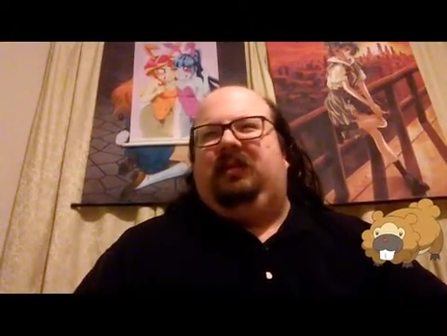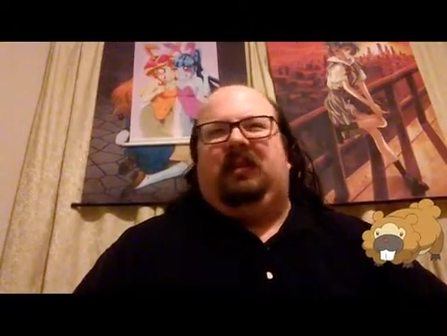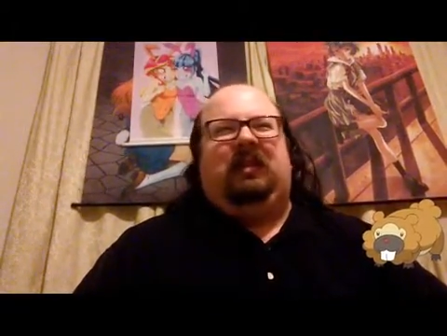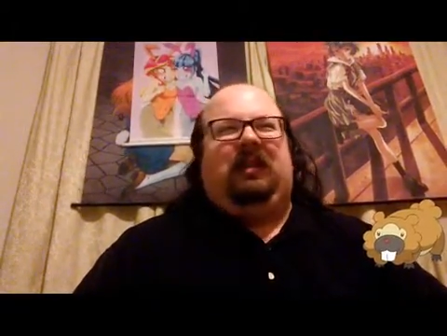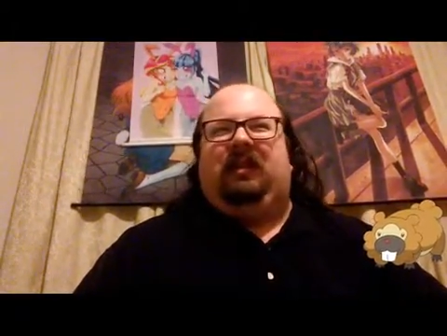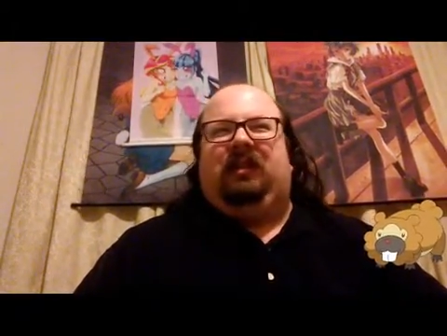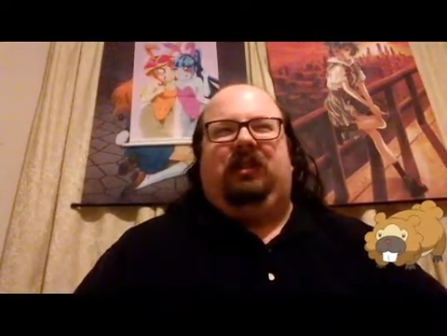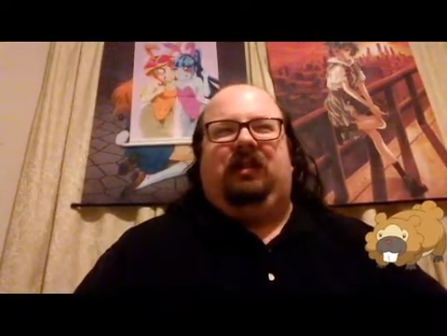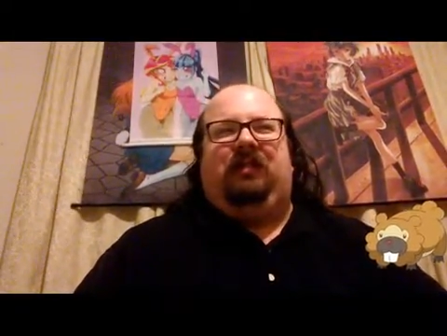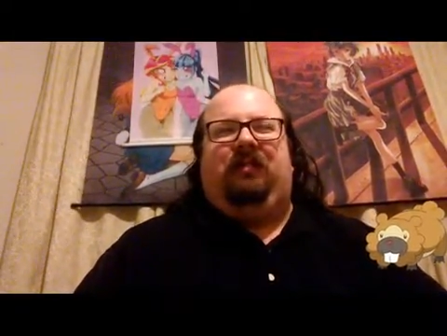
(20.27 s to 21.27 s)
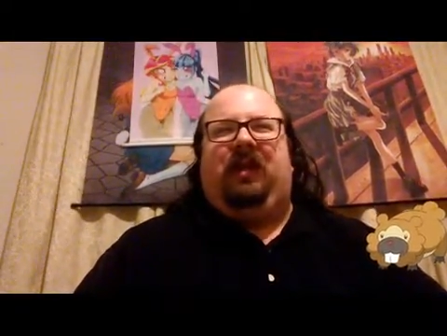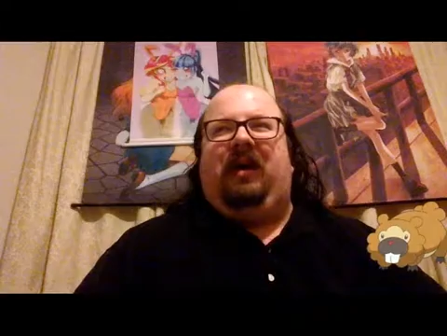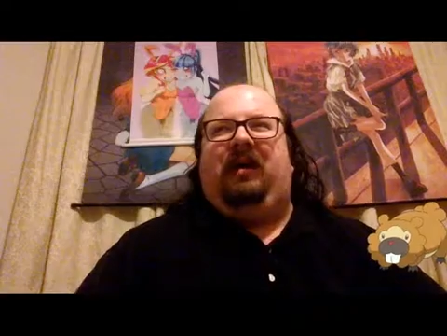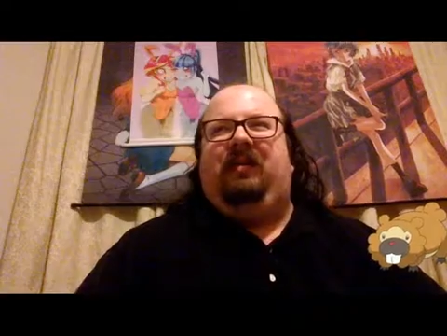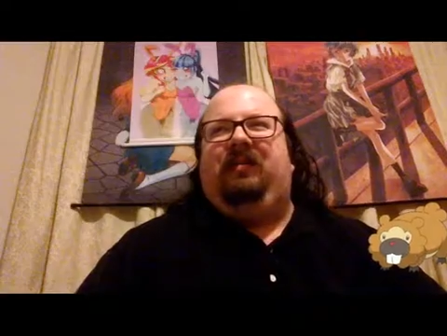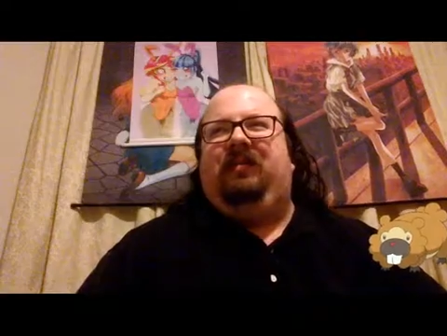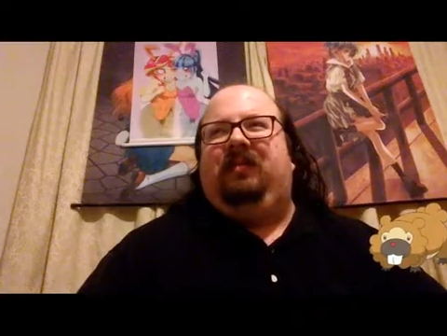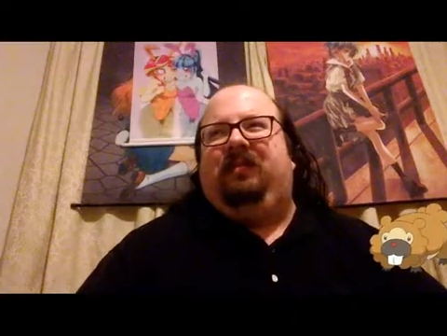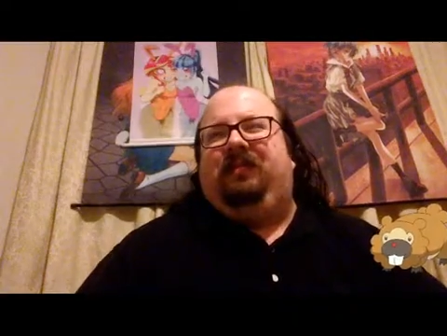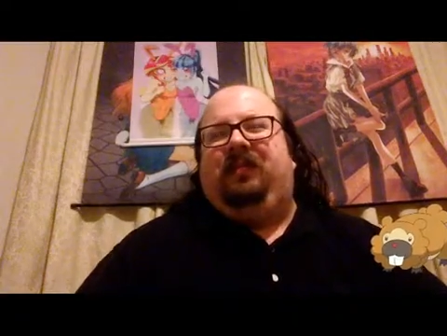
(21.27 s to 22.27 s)
it's just bad.
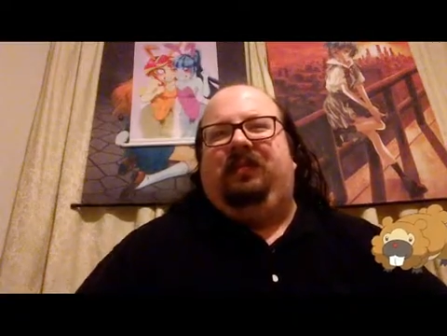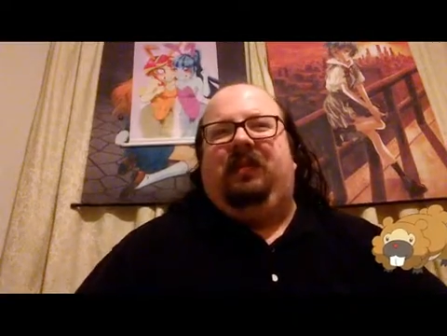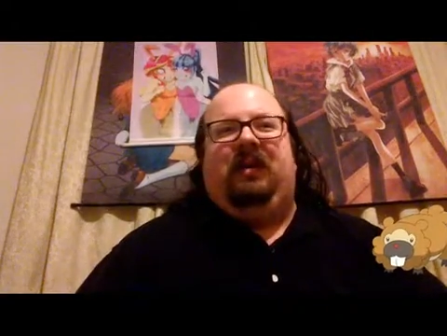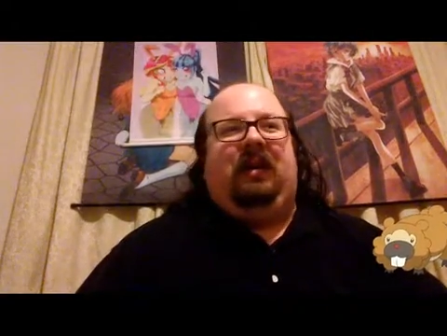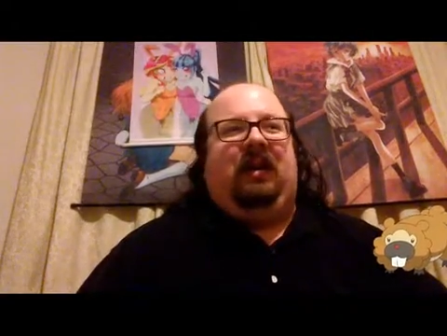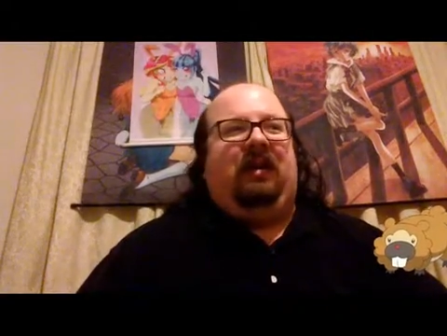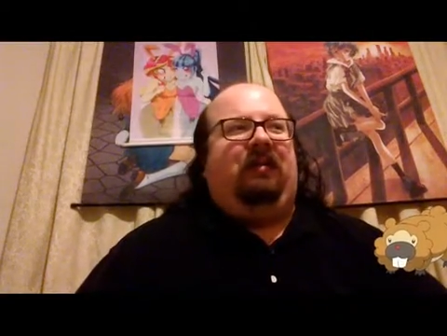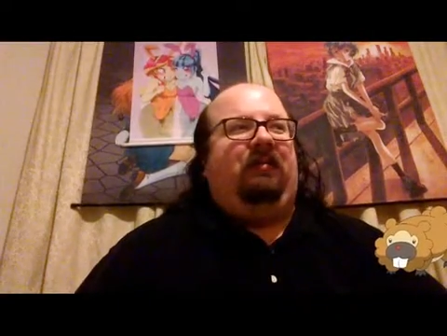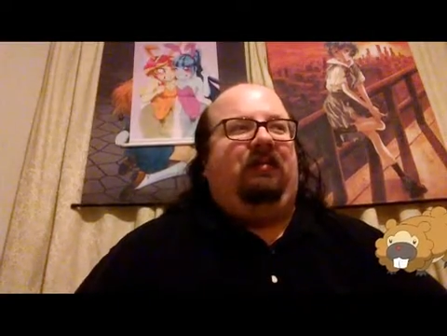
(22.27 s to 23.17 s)
I